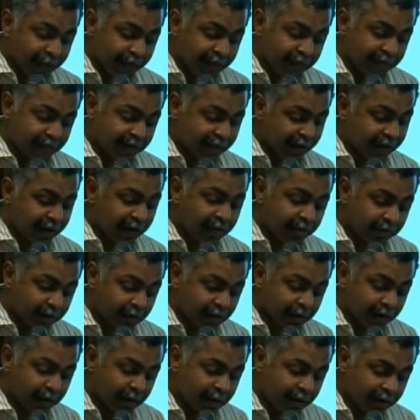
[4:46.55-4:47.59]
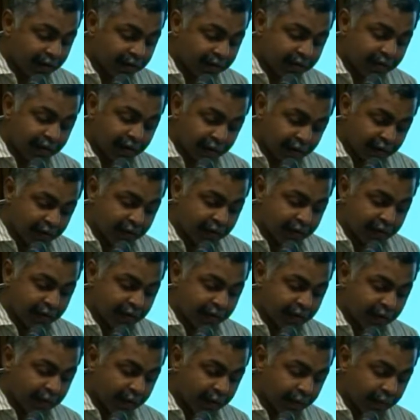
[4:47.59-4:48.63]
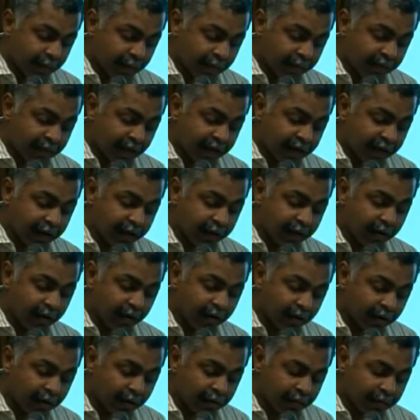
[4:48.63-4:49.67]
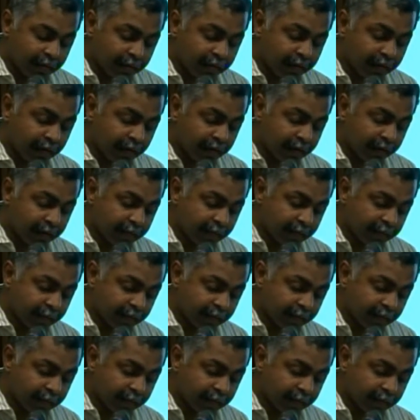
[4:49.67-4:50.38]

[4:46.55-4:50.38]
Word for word: set out uh, set a uh, set, uh,